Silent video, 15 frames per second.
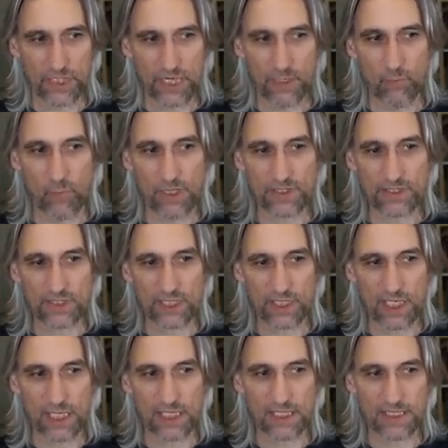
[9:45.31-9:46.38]
And once the
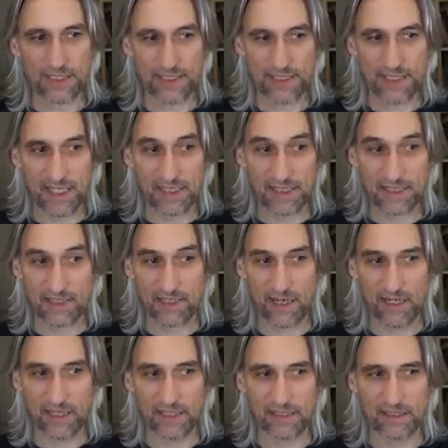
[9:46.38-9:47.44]
king is this
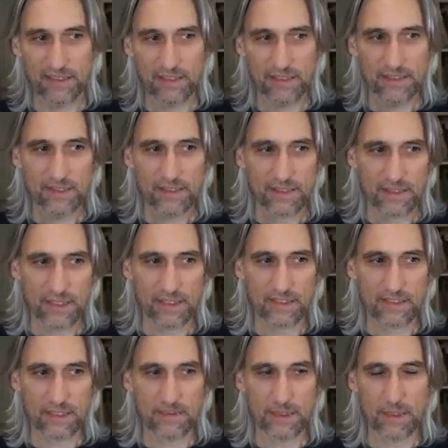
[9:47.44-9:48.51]
side, then it's
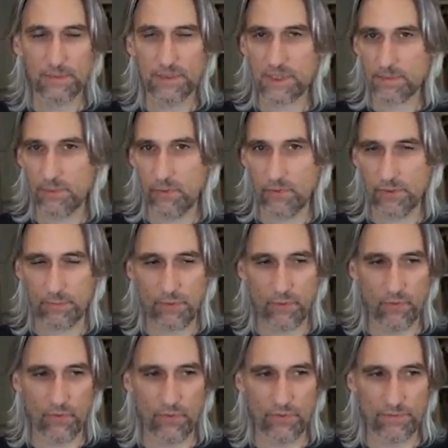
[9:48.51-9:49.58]
going to be able to support the
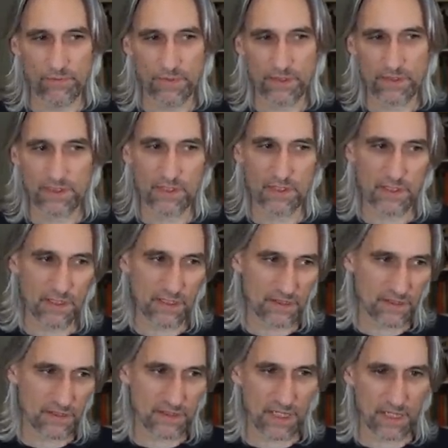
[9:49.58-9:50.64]
pawn. It certainly
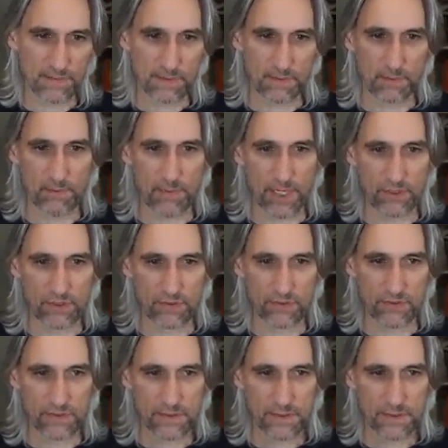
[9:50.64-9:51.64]
escapes the perpetual.